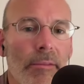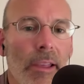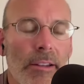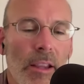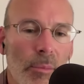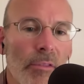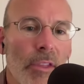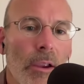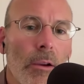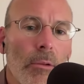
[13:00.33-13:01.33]
that type of
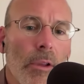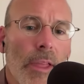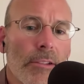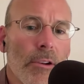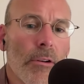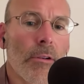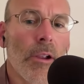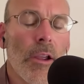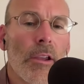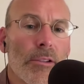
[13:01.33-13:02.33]
thing. Well, that's our
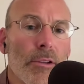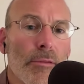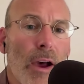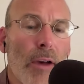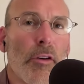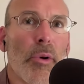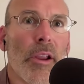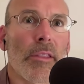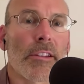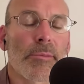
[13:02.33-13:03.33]
survival
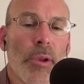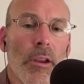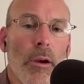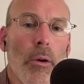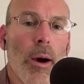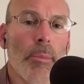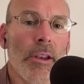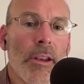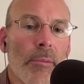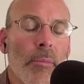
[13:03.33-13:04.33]
brain that's been co
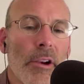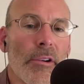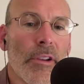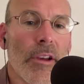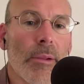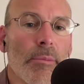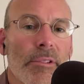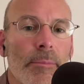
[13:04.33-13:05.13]
opted in modern times.